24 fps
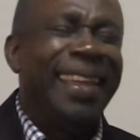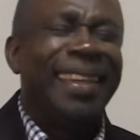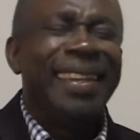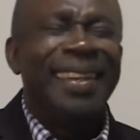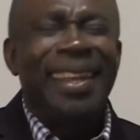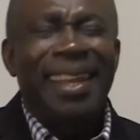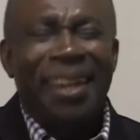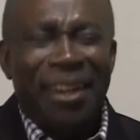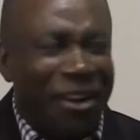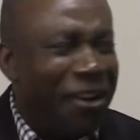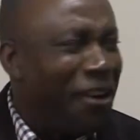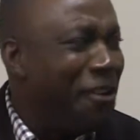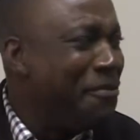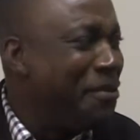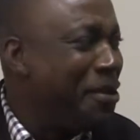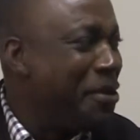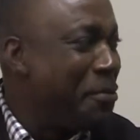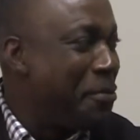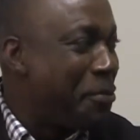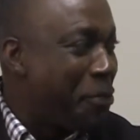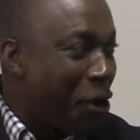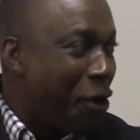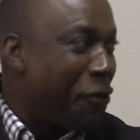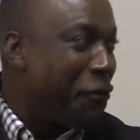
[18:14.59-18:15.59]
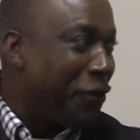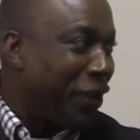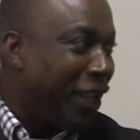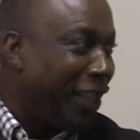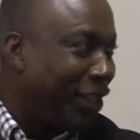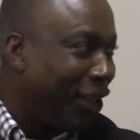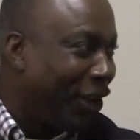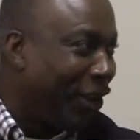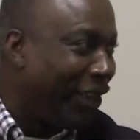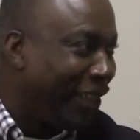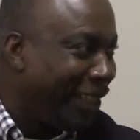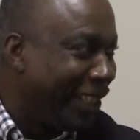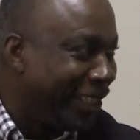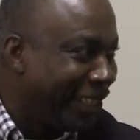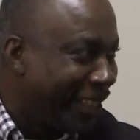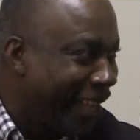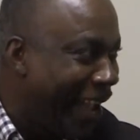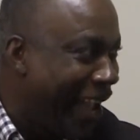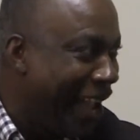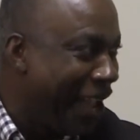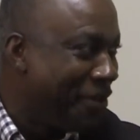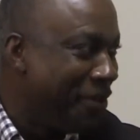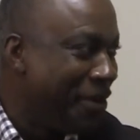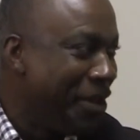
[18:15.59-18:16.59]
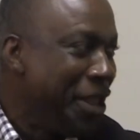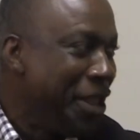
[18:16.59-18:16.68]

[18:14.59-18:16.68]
They call me prophet all the time.